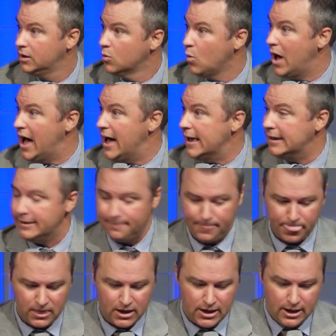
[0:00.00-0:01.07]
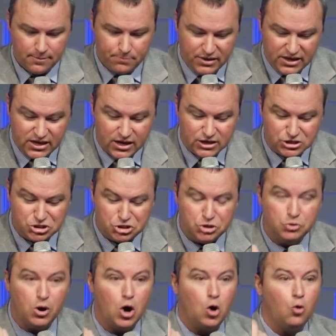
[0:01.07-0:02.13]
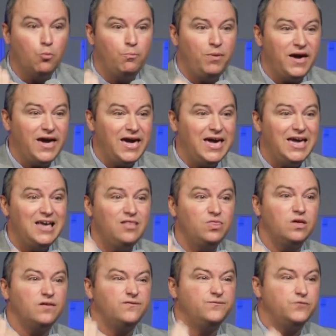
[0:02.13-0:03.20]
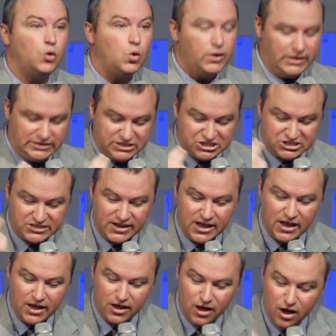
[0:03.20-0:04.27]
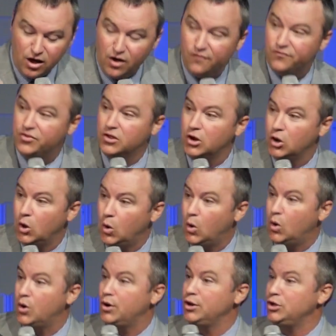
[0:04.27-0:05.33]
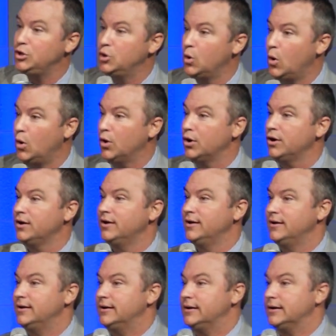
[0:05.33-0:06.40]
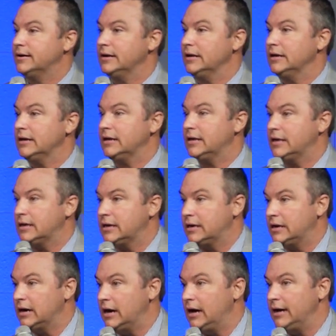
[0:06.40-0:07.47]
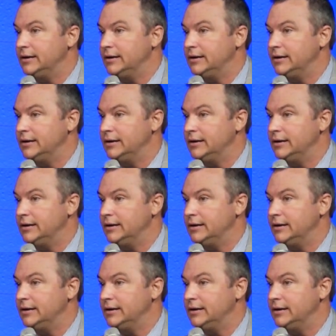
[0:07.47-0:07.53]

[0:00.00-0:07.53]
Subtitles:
Why? Because you obey the voice of the Lord your God.